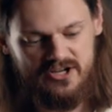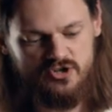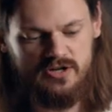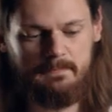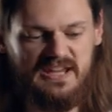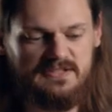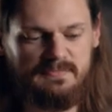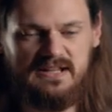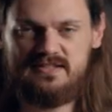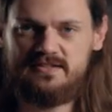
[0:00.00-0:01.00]
extra base
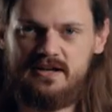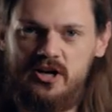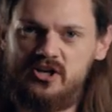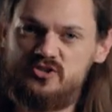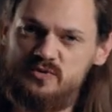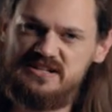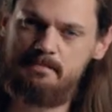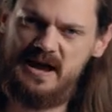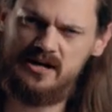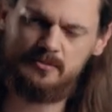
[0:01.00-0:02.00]
plates, Arca Swiss
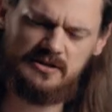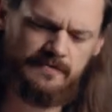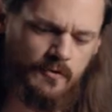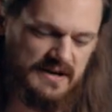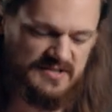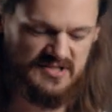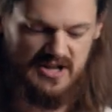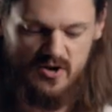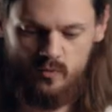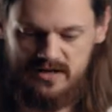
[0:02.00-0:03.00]
compatible, of course.
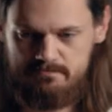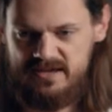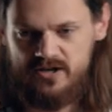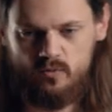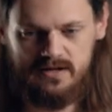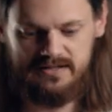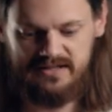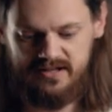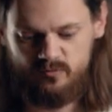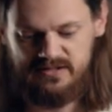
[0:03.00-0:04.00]
One big one
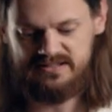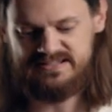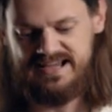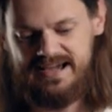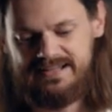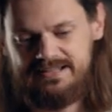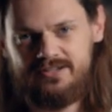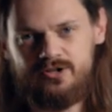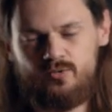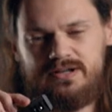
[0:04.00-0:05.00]
and then one tiny
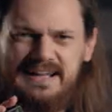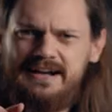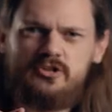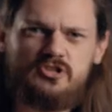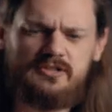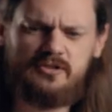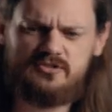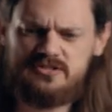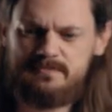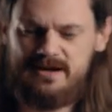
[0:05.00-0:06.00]
little one that I usually
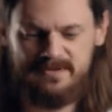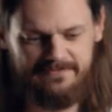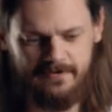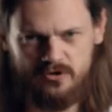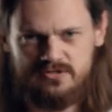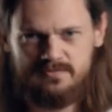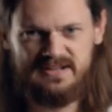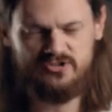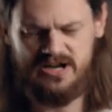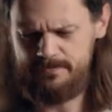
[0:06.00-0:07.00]
use to mount my phone to
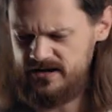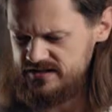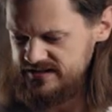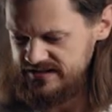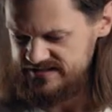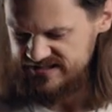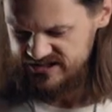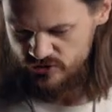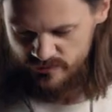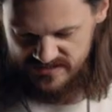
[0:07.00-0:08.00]
my tripods and
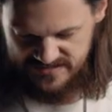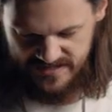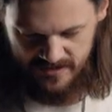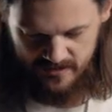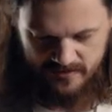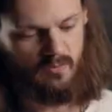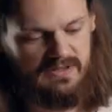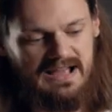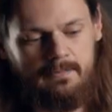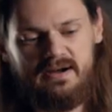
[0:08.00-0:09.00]
accessories there.
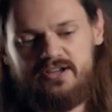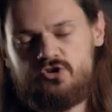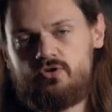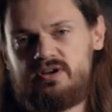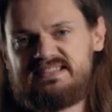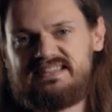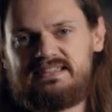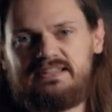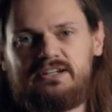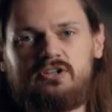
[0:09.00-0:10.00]
We got my trusty
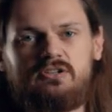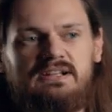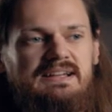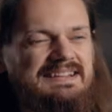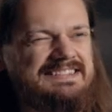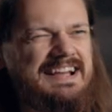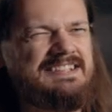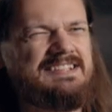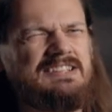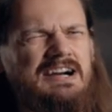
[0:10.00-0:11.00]
little
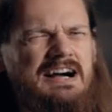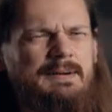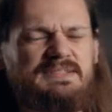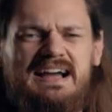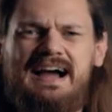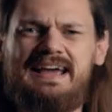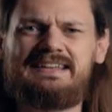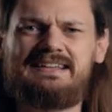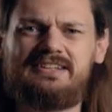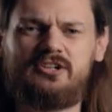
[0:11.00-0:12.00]
desktop,
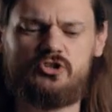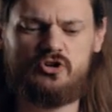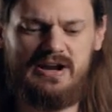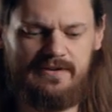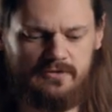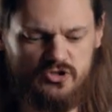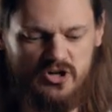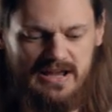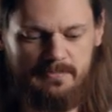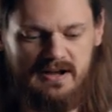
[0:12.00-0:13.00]
tiny little travel
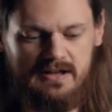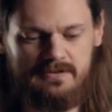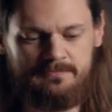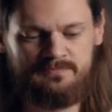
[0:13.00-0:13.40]
tripod.